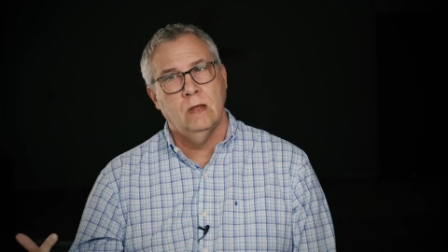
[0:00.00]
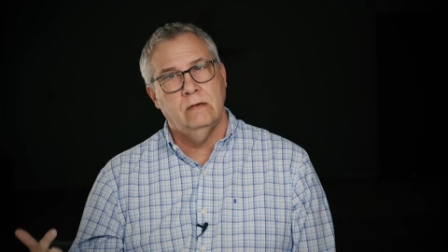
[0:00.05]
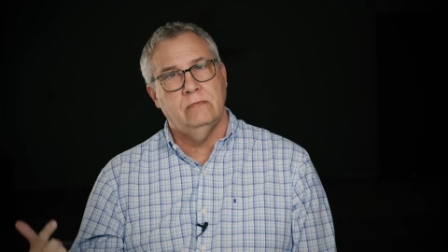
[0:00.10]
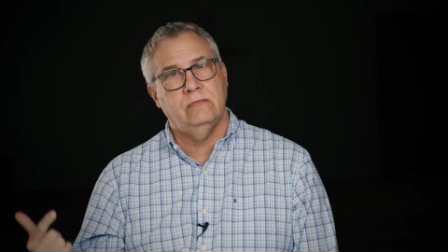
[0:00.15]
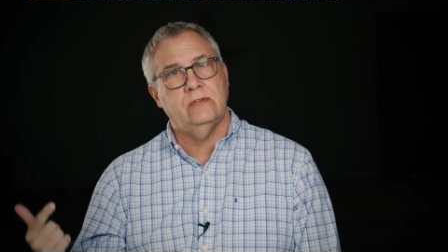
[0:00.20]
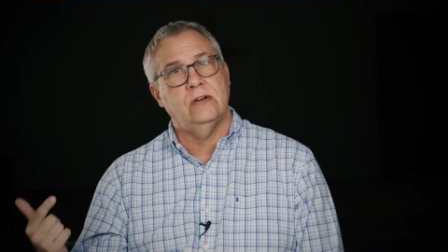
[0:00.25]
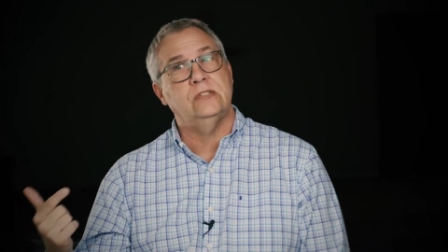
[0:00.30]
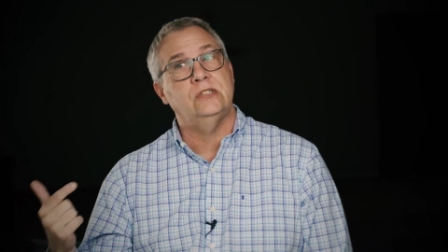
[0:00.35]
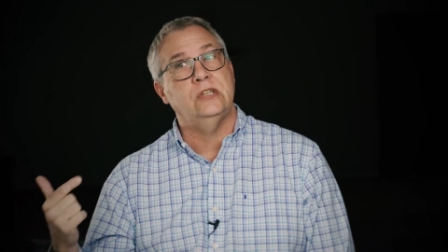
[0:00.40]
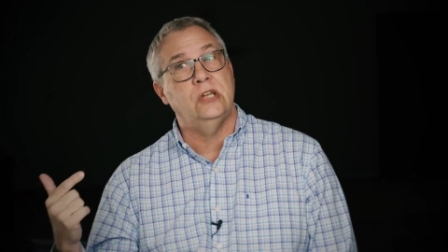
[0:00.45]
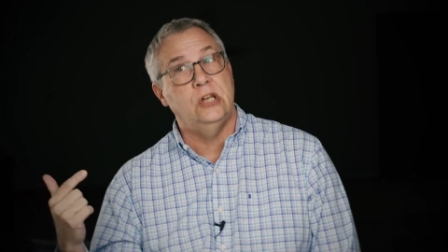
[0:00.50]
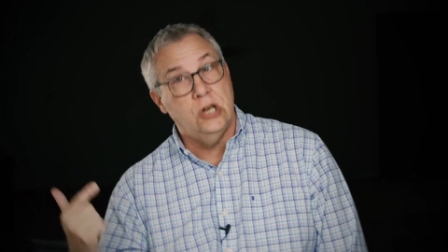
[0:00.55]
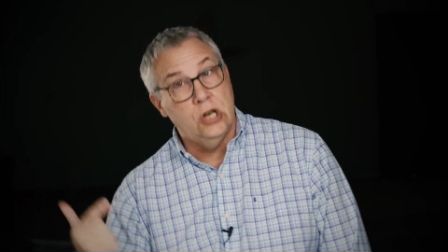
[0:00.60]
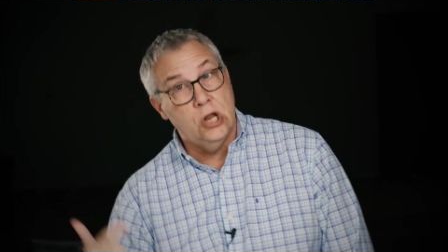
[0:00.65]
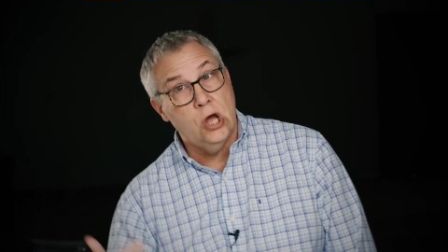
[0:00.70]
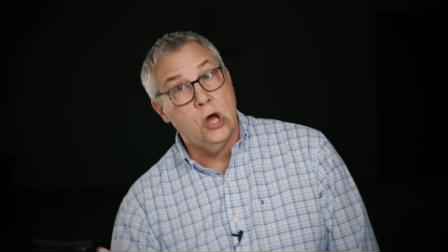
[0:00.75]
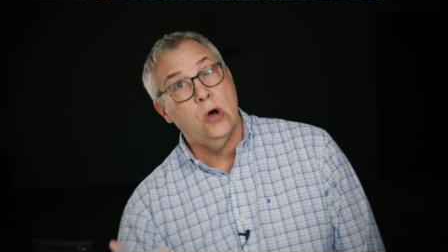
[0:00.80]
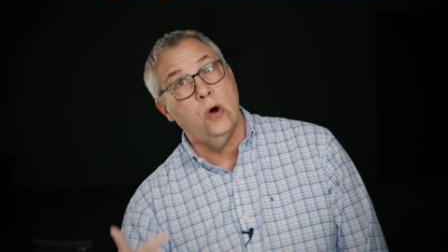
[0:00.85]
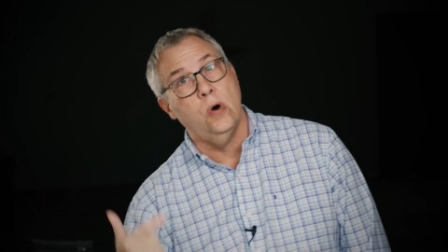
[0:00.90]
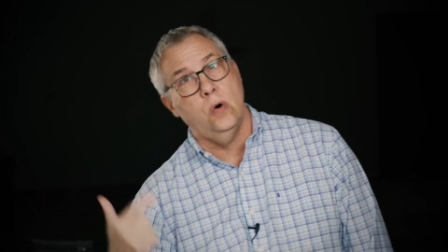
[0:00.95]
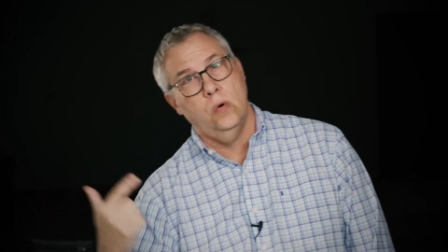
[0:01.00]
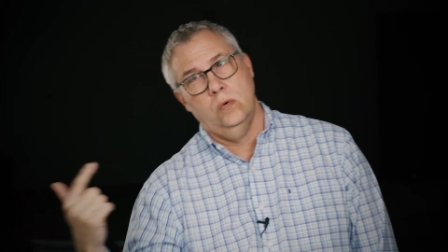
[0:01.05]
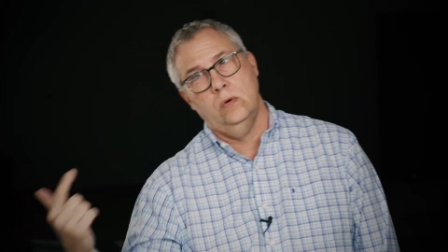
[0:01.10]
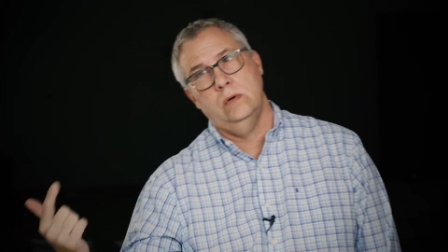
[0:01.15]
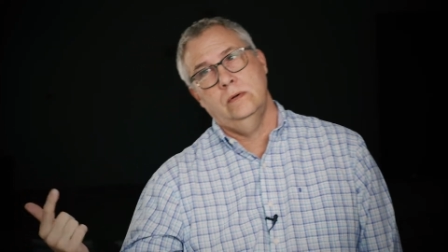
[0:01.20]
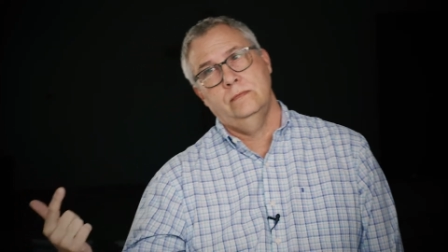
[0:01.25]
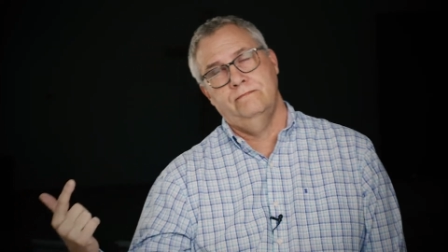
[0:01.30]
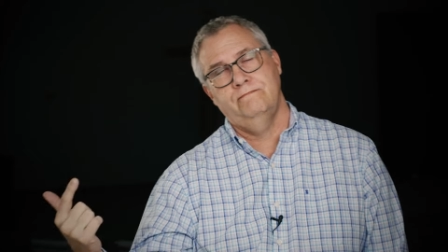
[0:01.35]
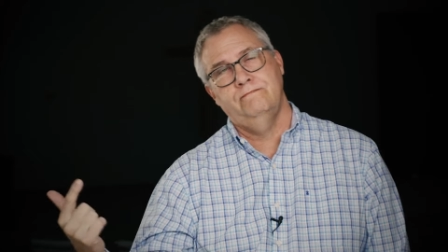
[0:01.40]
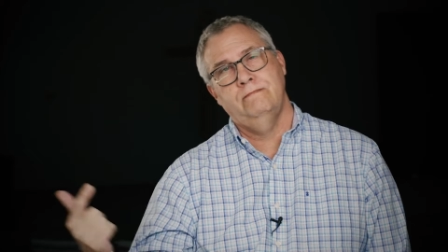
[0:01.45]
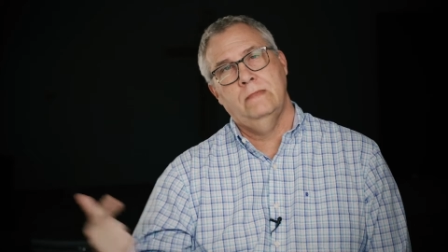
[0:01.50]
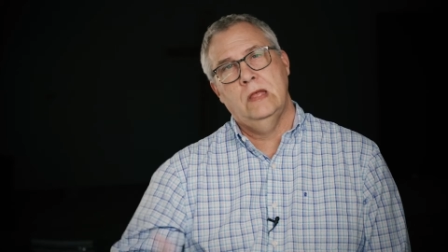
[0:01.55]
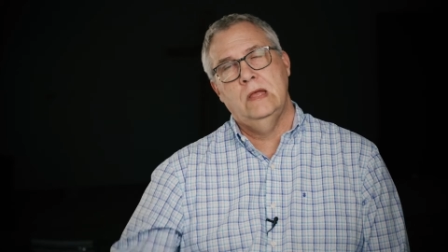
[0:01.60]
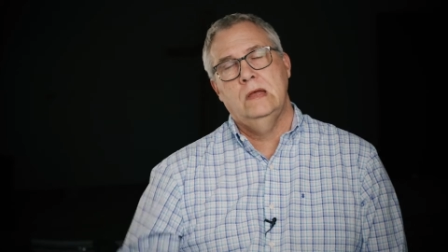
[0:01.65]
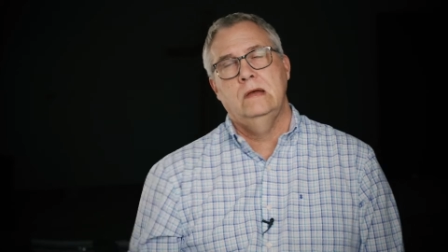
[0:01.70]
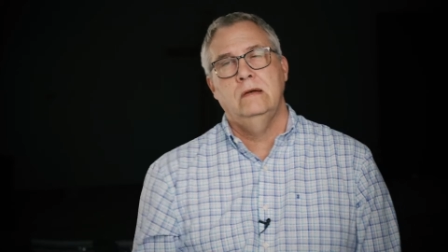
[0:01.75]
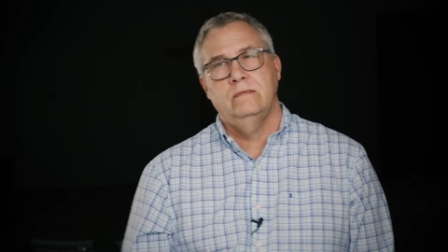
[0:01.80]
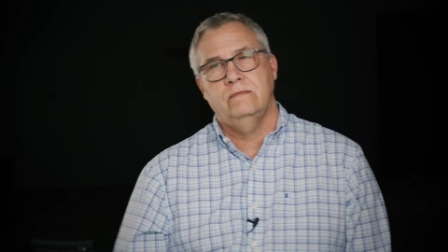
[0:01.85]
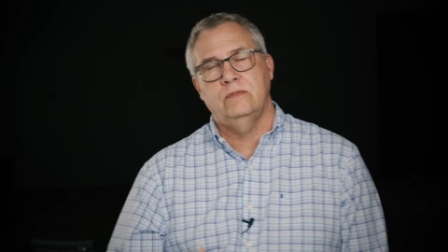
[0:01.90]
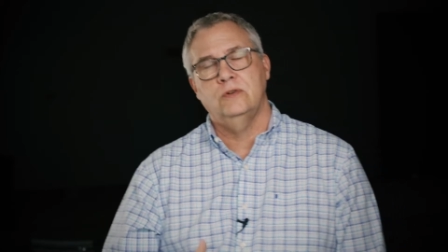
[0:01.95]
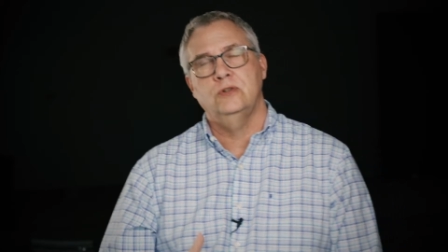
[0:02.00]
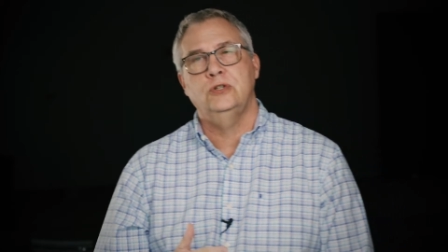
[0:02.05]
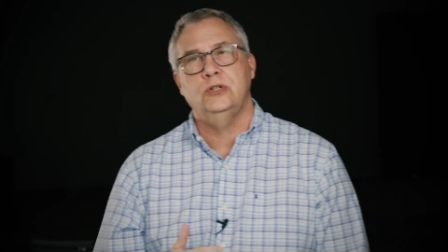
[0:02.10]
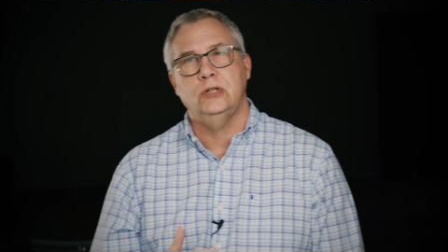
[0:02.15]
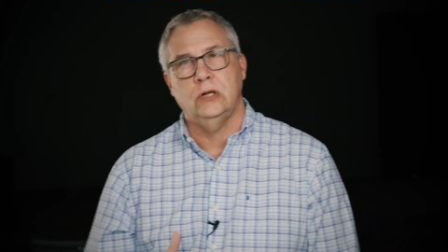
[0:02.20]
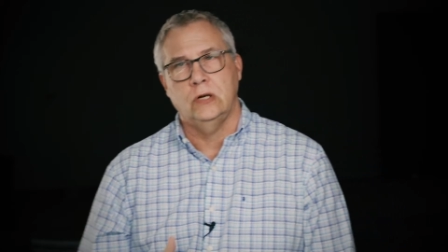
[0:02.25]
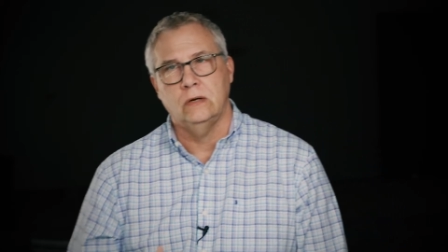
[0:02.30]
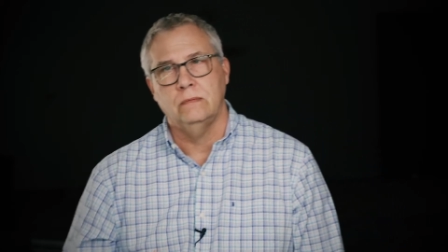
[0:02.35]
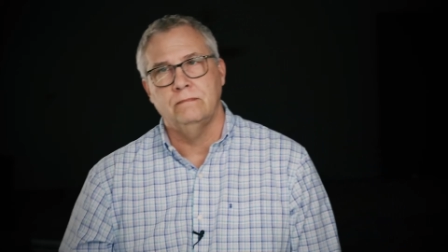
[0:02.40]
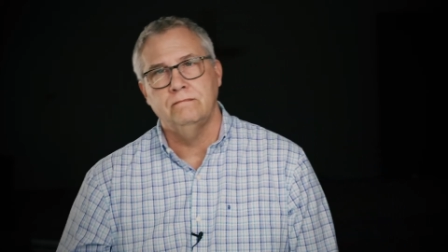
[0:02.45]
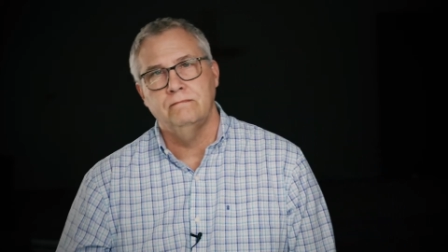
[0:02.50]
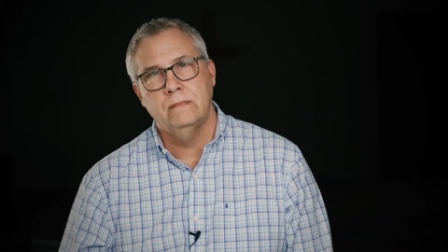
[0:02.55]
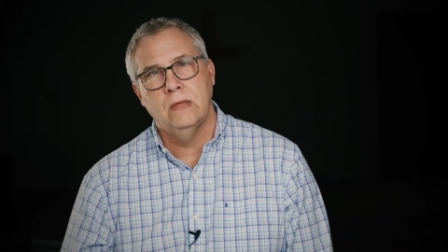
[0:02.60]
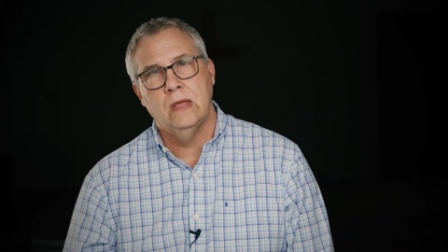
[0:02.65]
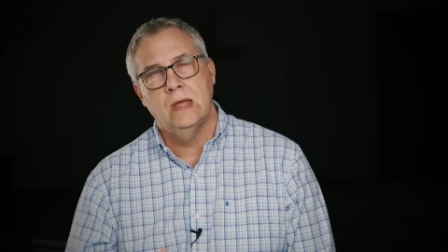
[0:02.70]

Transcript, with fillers: for us to know for sure